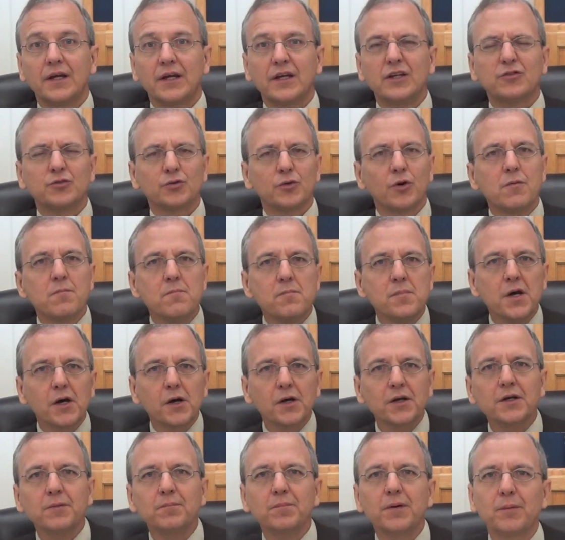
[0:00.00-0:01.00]
he drew 1
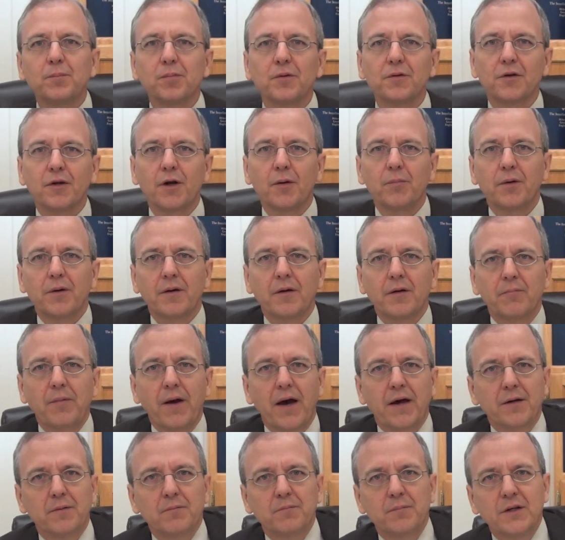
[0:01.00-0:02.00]
million people to
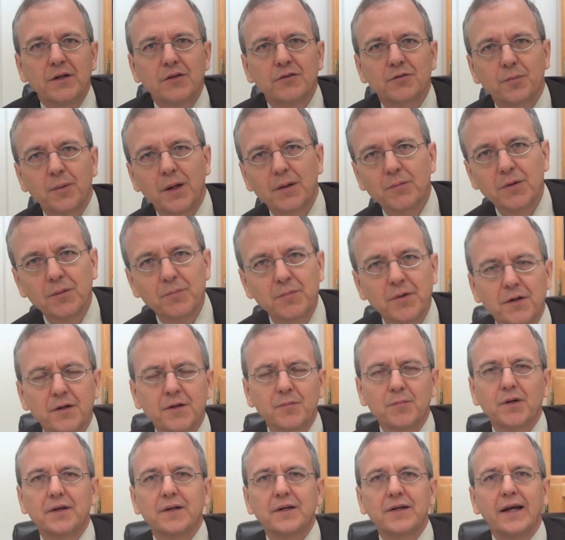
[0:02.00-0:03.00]
Copacabana Beach, maybe
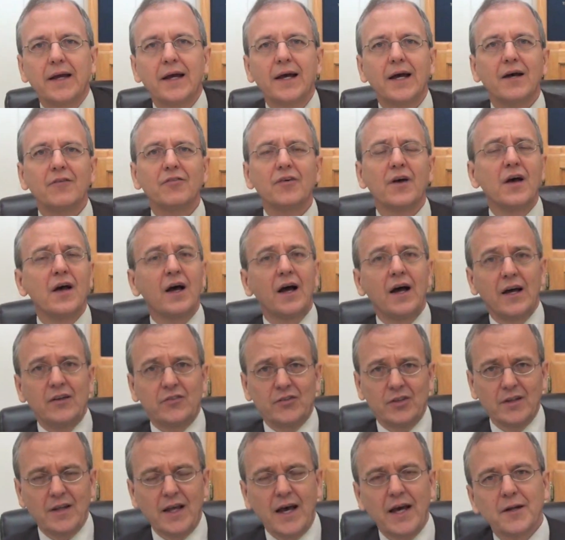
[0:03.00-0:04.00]
1.5 million.
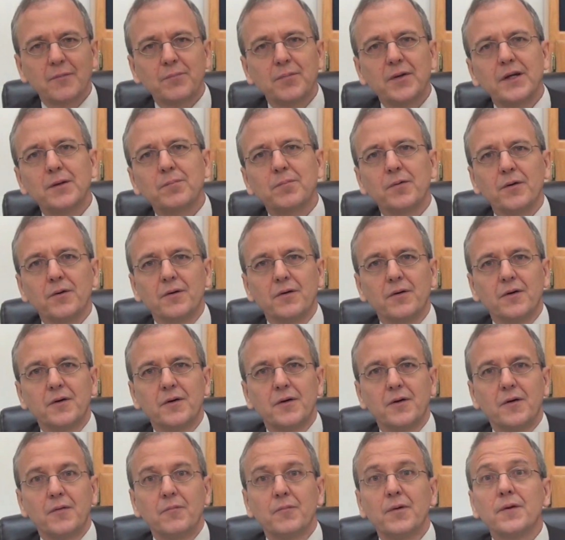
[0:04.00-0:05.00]
That's a lot of people.
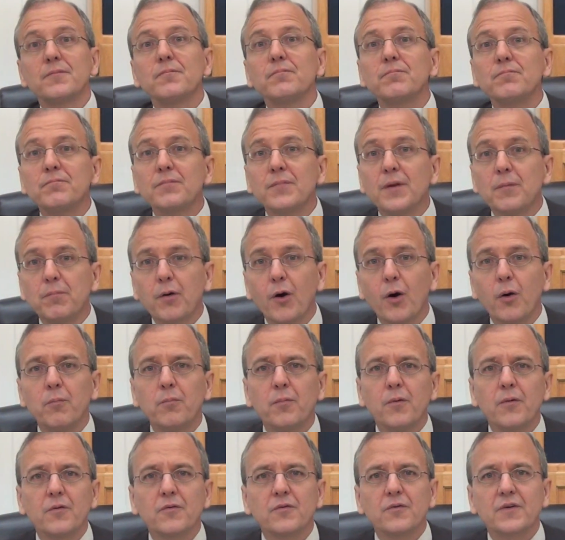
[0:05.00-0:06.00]
But the
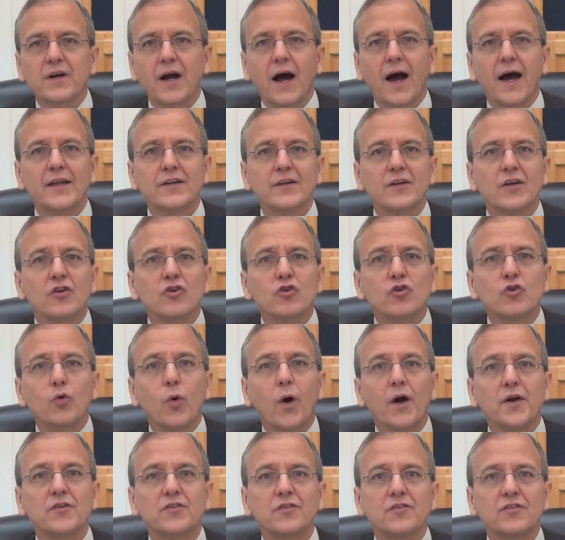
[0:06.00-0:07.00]
Pope got
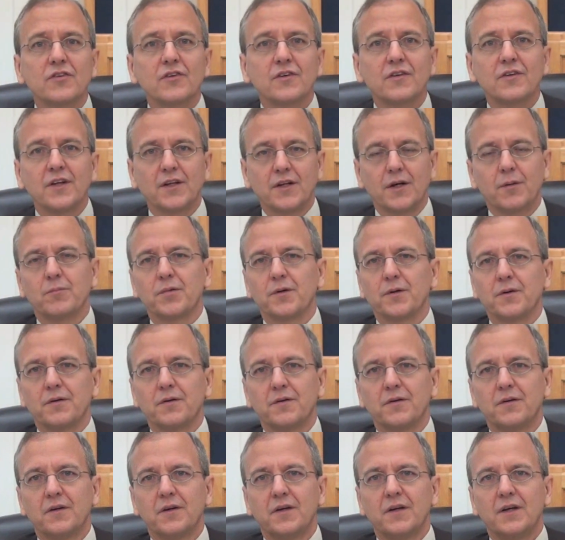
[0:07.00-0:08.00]
twice the number.
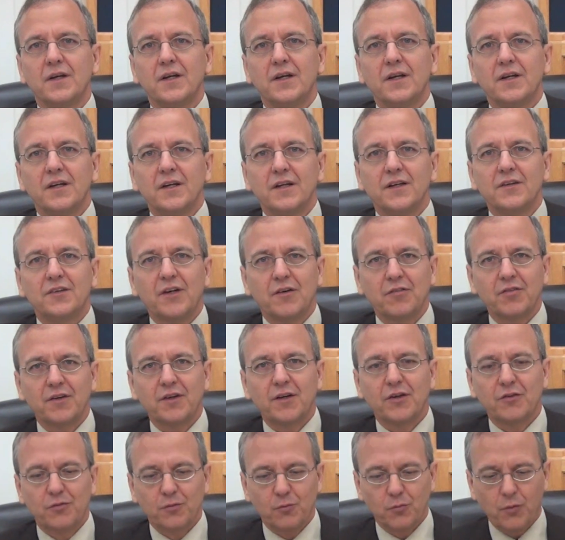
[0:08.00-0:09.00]
He
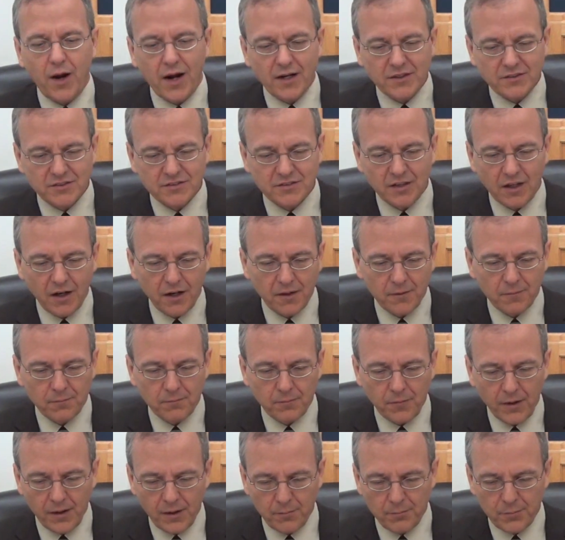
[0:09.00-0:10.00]
definitely has rock
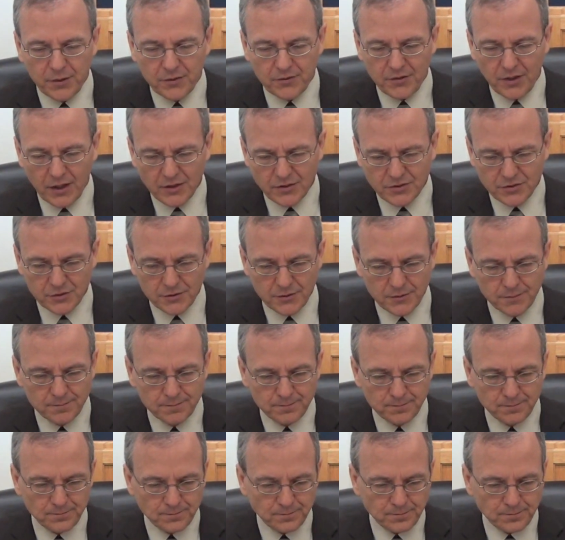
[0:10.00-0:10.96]
star potential.